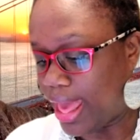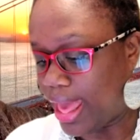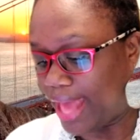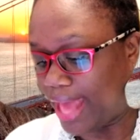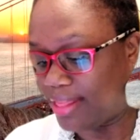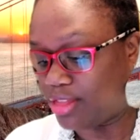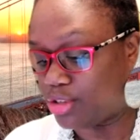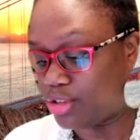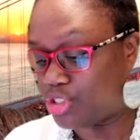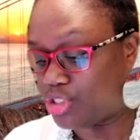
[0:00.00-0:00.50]

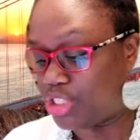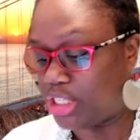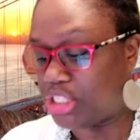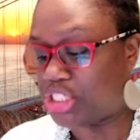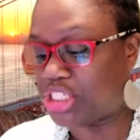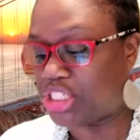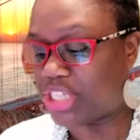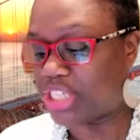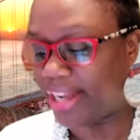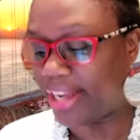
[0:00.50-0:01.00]
and so she's
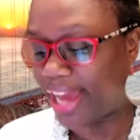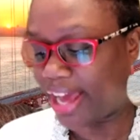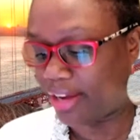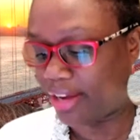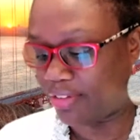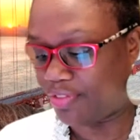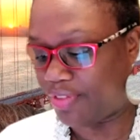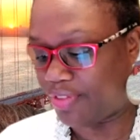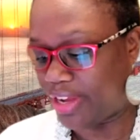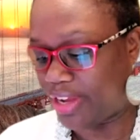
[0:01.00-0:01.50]
shut
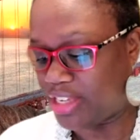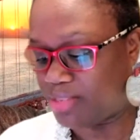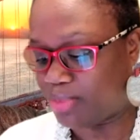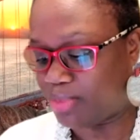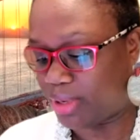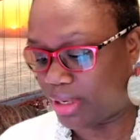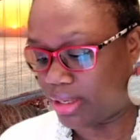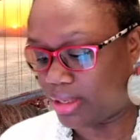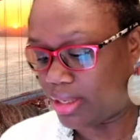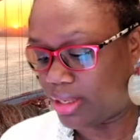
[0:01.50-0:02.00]
out of
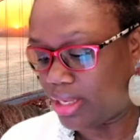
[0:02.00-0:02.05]
Facebook.